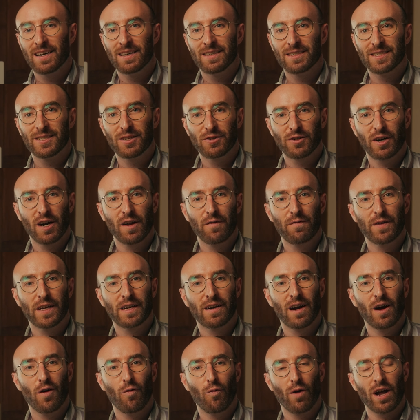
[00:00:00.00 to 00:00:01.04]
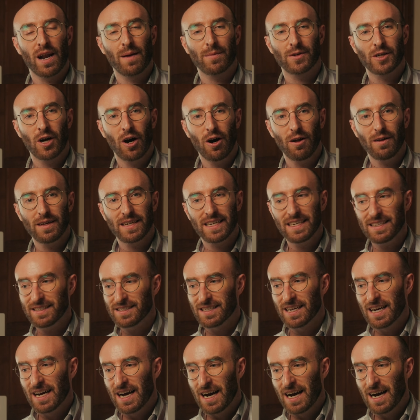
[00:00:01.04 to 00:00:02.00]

Still trying to figure out what I'm calling it.